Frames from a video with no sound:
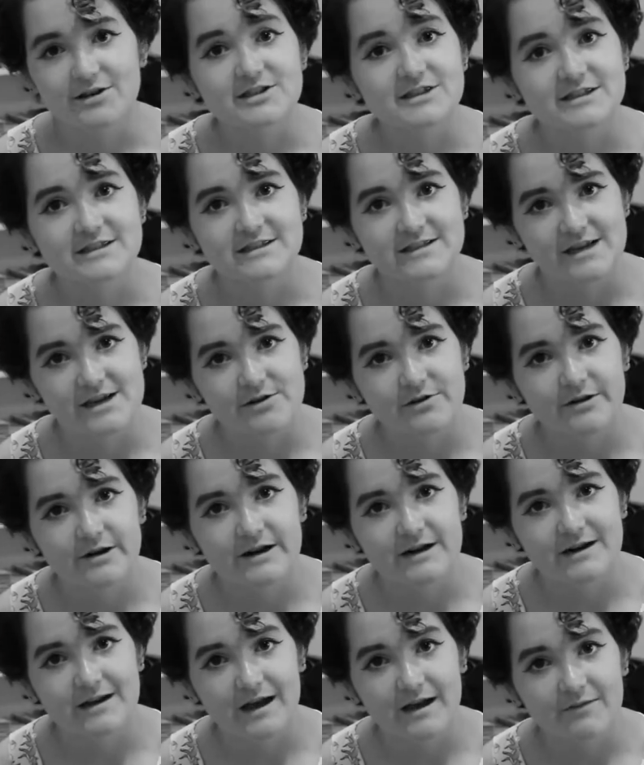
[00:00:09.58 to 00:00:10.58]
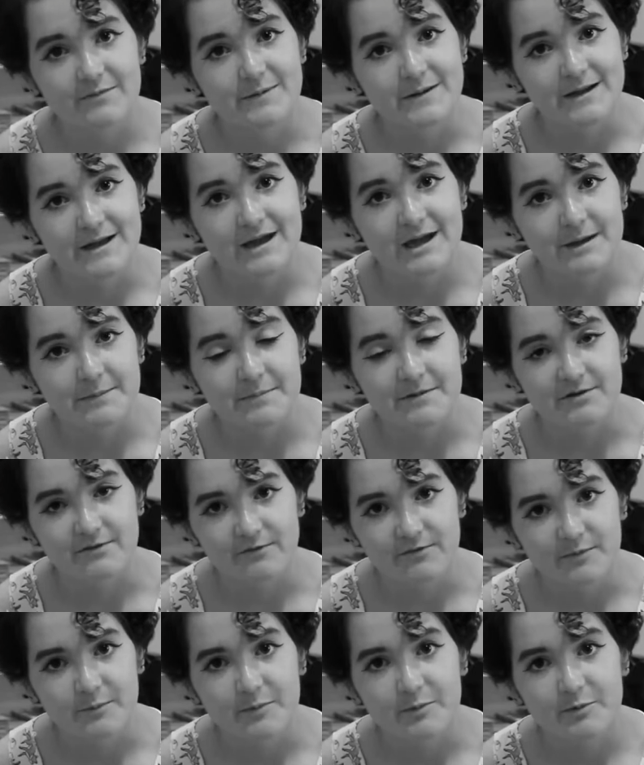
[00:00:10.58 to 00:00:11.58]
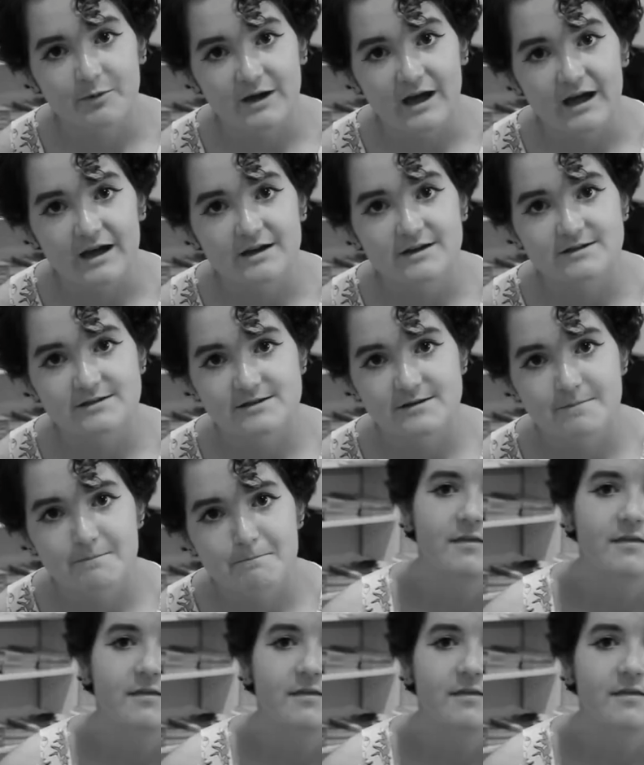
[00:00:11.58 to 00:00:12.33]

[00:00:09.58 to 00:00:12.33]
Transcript: a secret I've been keeping from you guys.